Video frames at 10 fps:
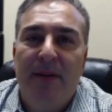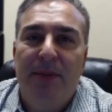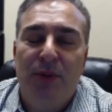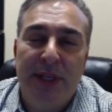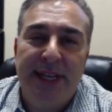
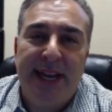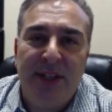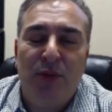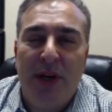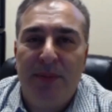between 10
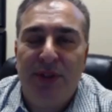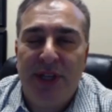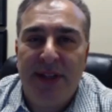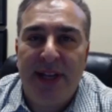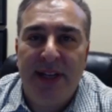and
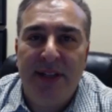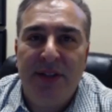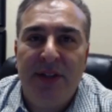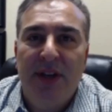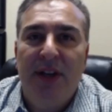20% that
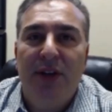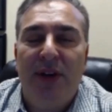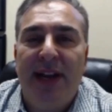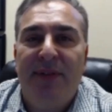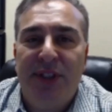is, you
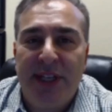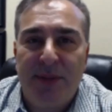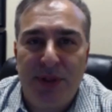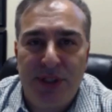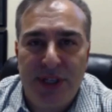can have
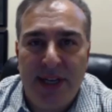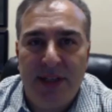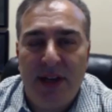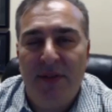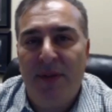6%
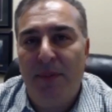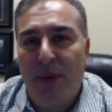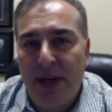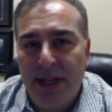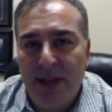of the
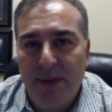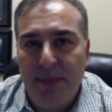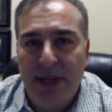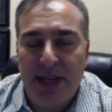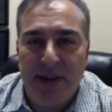money
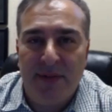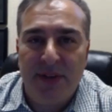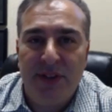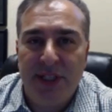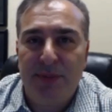be a gift,
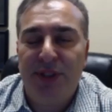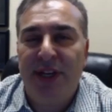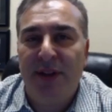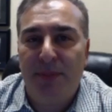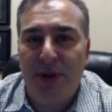
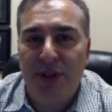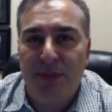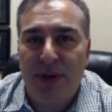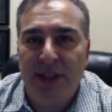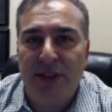6% of the purchase
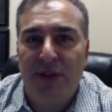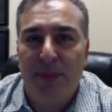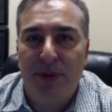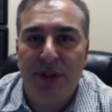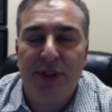price. So if
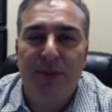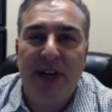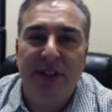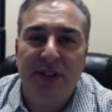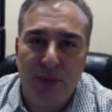your purchase
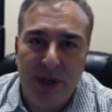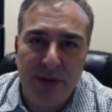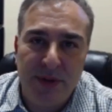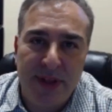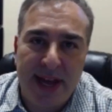price is
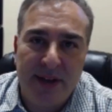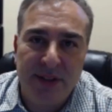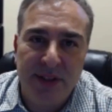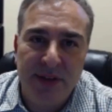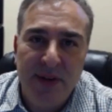
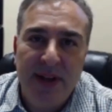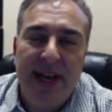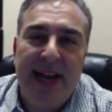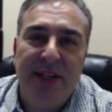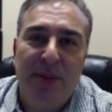$300,000
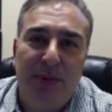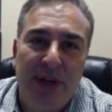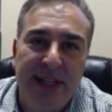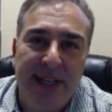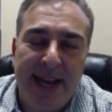and you're
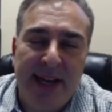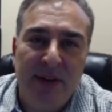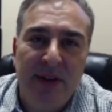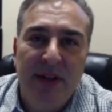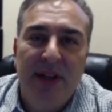putting
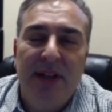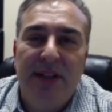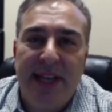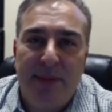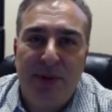down
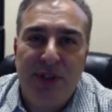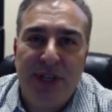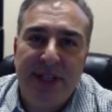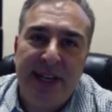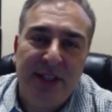
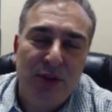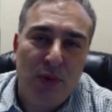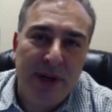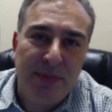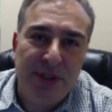10%, 10 to
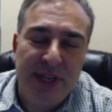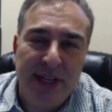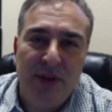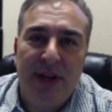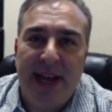
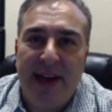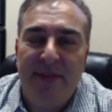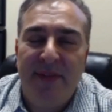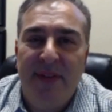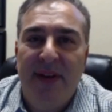20%, you can
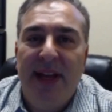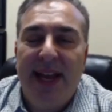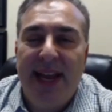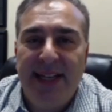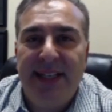have
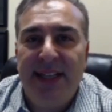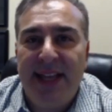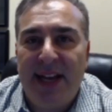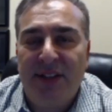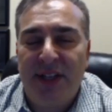
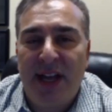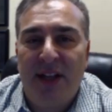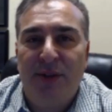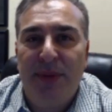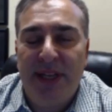
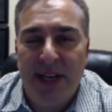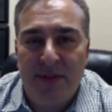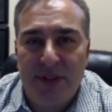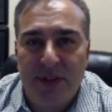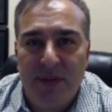$18,000 be
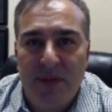gifts.